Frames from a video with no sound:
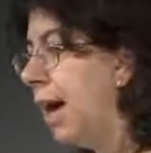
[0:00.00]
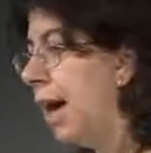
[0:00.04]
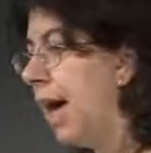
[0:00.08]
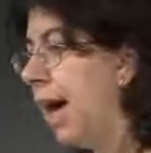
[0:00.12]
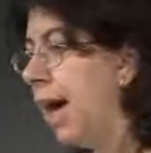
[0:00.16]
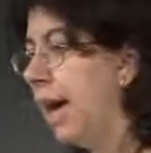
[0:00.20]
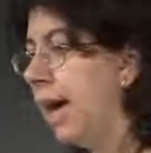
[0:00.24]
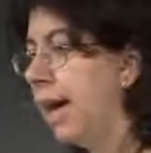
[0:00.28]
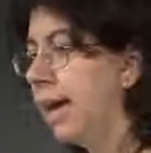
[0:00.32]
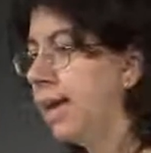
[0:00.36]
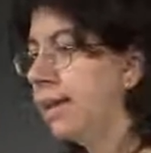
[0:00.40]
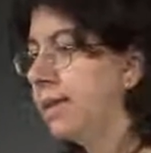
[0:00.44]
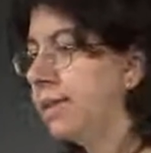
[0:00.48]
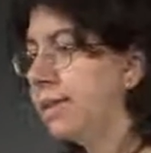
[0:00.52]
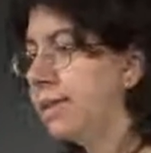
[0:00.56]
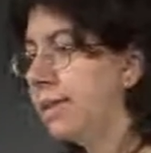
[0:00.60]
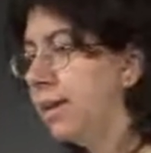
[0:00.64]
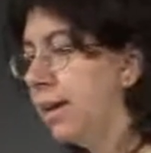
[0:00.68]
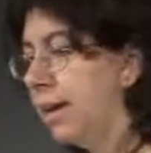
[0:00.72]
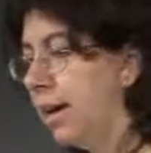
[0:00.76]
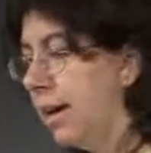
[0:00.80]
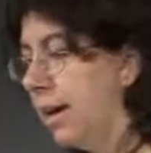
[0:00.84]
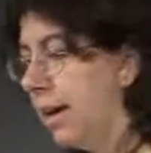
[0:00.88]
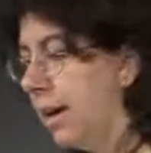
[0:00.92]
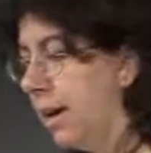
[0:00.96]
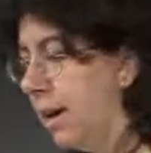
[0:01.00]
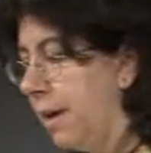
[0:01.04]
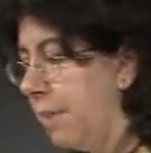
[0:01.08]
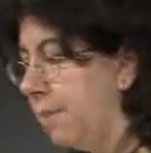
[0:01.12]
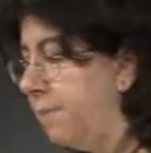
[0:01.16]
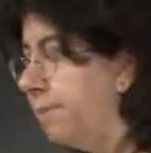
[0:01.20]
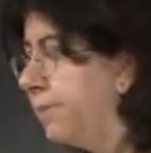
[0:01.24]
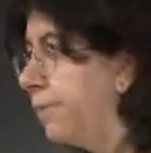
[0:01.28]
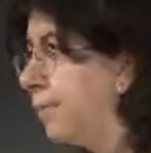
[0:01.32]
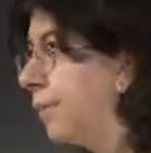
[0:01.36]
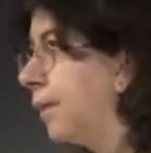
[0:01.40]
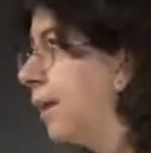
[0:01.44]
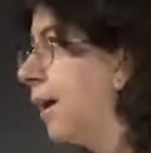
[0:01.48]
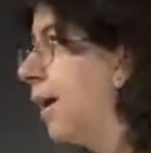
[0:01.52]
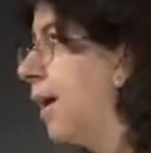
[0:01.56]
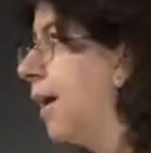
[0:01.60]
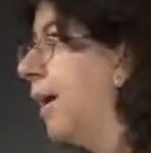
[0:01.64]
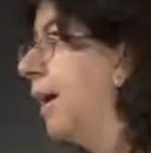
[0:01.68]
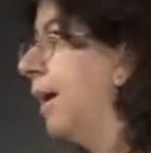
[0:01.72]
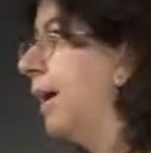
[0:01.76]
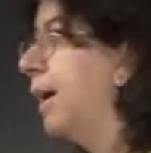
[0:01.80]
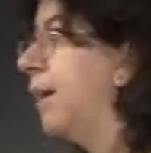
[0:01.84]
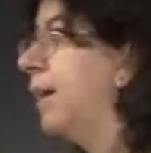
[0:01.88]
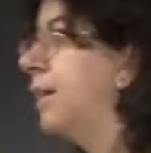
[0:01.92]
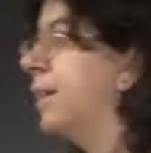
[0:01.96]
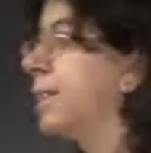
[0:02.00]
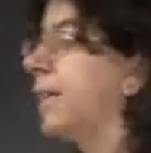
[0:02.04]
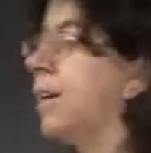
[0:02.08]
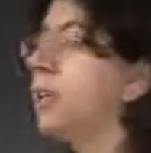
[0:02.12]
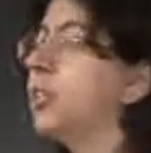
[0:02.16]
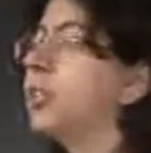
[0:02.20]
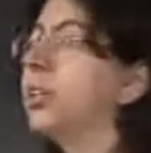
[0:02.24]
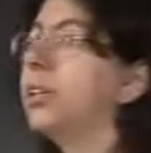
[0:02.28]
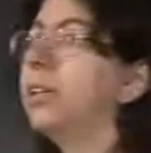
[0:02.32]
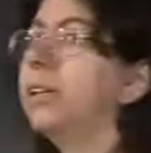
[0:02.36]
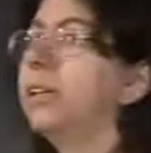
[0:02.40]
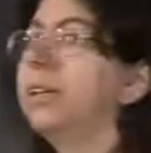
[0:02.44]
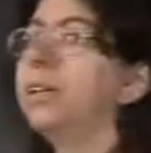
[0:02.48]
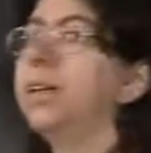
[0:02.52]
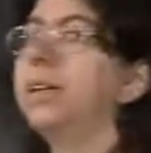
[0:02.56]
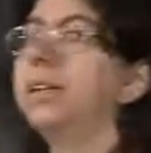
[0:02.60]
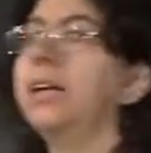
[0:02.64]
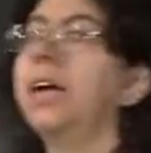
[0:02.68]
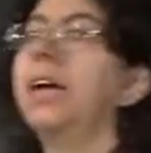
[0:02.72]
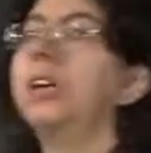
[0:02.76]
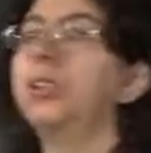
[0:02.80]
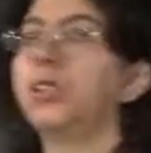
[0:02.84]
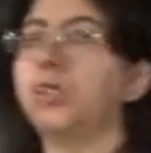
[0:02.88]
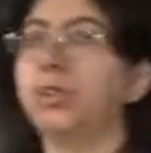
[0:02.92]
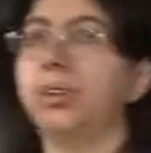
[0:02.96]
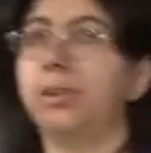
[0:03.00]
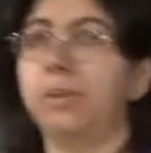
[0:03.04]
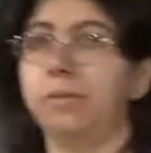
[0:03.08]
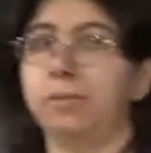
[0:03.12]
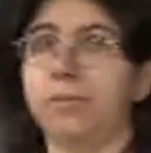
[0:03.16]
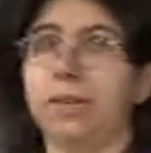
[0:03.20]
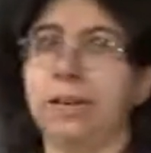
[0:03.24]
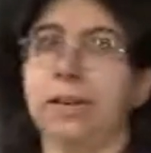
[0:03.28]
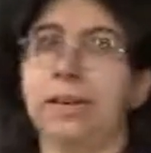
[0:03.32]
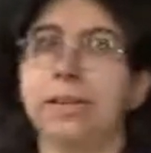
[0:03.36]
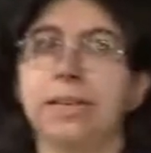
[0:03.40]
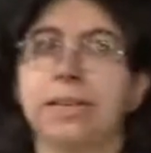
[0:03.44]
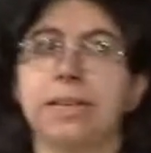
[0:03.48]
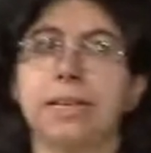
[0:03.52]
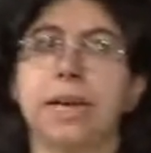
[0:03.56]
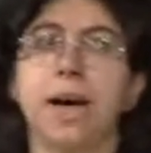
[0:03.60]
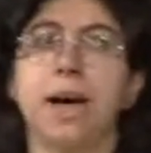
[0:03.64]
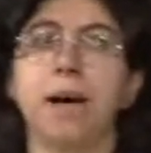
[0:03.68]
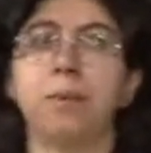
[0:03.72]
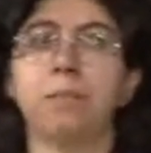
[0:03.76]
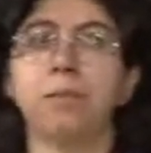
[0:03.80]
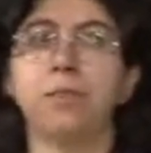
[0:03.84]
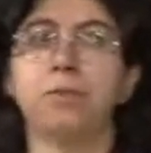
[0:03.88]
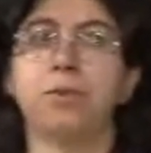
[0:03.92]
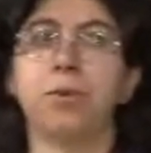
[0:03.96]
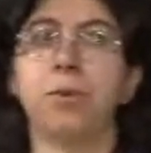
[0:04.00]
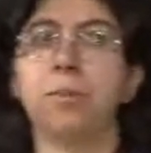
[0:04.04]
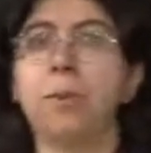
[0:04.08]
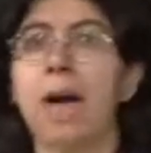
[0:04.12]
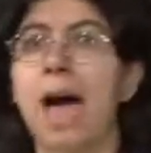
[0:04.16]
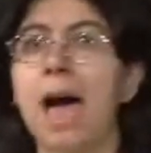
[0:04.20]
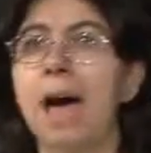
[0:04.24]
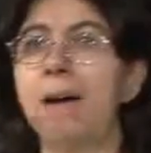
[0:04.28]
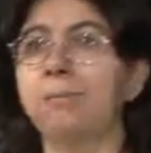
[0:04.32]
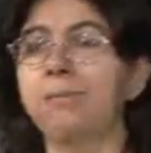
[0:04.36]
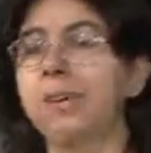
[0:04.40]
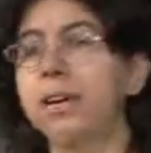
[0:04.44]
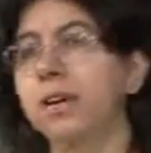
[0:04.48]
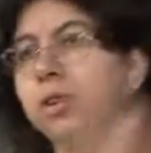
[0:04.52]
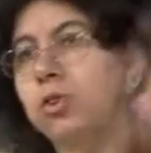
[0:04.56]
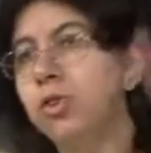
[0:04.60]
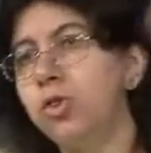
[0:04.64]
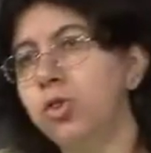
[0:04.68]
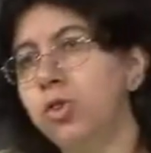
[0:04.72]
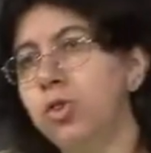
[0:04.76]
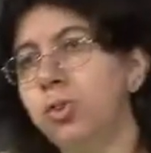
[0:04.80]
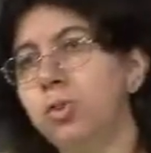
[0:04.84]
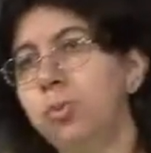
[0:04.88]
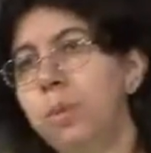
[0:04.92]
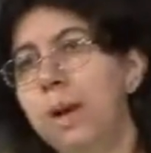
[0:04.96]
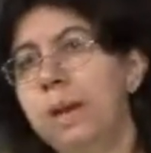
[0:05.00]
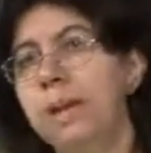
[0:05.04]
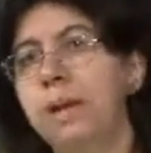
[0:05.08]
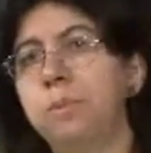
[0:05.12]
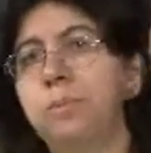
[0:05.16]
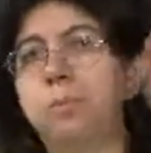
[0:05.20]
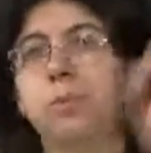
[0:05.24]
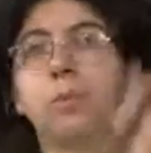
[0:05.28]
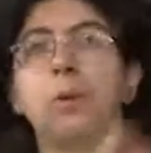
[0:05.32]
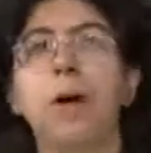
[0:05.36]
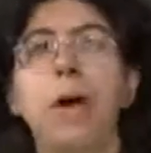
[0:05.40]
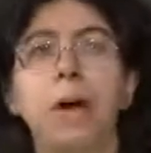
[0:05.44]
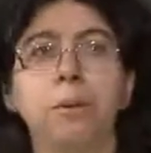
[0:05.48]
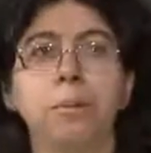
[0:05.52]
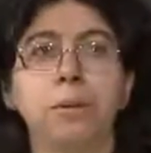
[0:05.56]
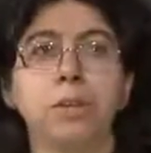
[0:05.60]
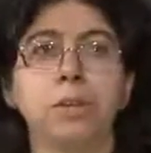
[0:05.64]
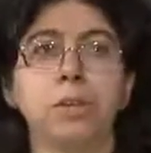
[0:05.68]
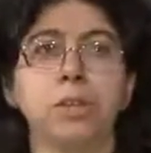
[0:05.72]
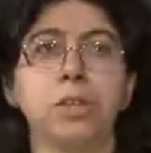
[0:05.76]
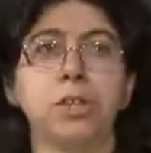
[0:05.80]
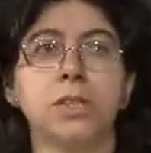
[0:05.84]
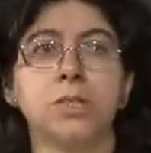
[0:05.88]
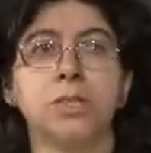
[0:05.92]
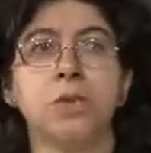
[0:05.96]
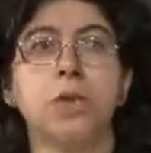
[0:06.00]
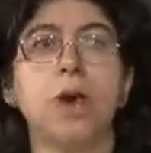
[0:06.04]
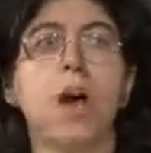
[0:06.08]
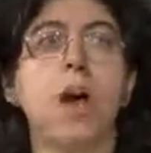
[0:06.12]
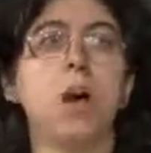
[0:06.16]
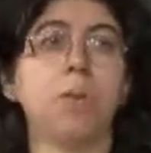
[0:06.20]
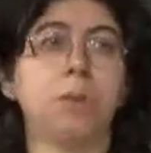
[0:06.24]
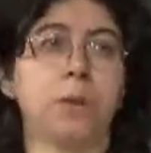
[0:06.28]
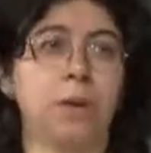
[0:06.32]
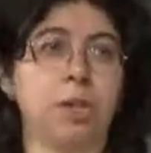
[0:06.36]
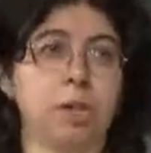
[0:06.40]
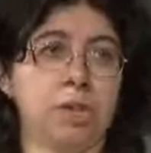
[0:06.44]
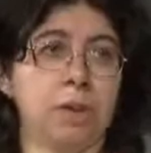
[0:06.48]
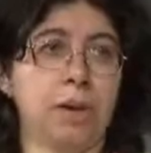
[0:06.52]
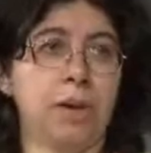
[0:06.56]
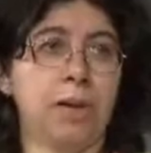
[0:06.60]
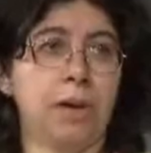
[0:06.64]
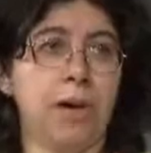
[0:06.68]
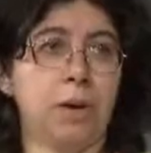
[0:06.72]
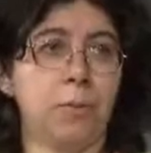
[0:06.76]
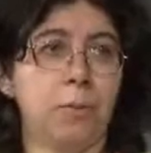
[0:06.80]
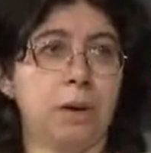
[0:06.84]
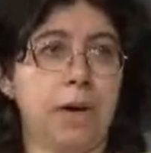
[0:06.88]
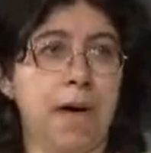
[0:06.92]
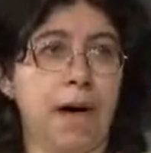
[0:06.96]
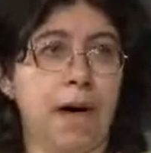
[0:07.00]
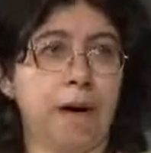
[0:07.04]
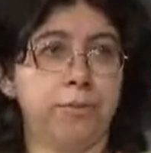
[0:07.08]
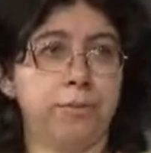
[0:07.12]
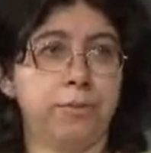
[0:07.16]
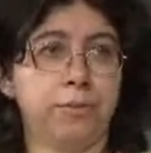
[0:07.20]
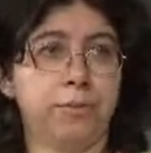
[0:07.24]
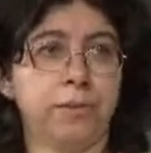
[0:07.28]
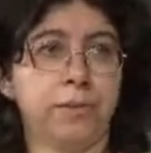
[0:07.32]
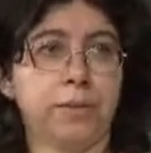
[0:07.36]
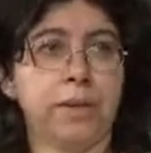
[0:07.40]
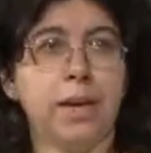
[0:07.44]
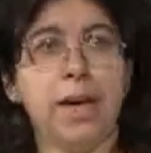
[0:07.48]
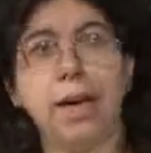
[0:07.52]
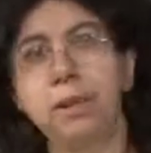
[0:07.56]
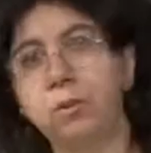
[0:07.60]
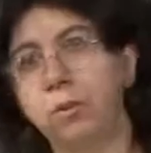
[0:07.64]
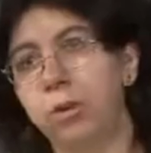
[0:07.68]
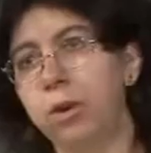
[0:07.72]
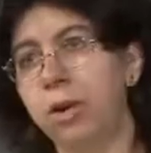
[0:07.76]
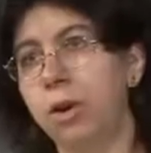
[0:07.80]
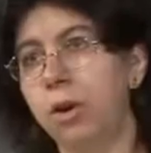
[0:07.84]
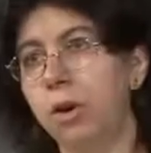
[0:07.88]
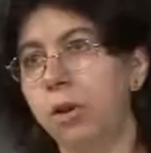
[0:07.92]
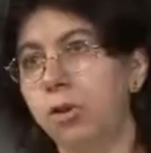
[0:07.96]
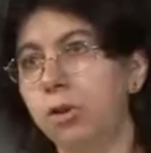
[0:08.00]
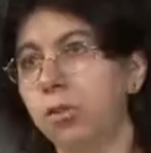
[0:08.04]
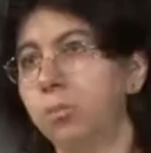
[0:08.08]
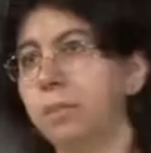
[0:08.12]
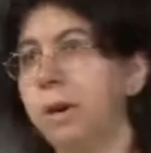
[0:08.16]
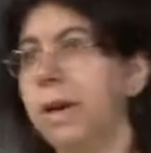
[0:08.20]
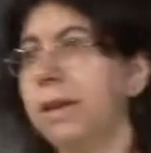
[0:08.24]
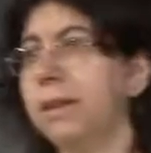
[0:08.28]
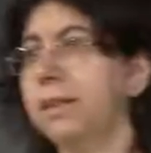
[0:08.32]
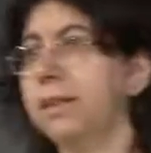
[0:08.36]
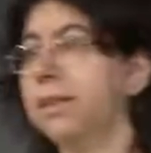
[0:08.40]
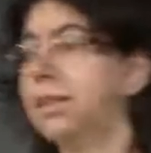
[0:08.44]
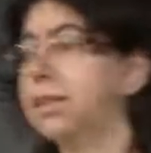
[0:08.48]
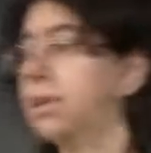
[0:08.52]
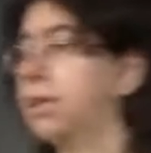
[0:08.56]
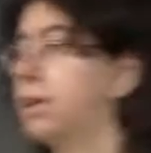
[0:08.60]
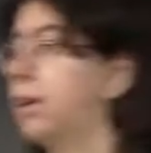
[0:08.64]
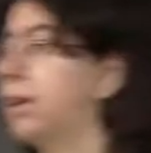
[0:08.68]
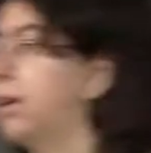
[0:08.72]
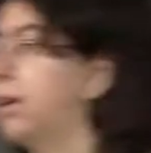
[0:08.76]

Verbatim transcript: And um, essentially, the nature of this comes from having too many parameters for how much data we have. Okay, and we're going to make this a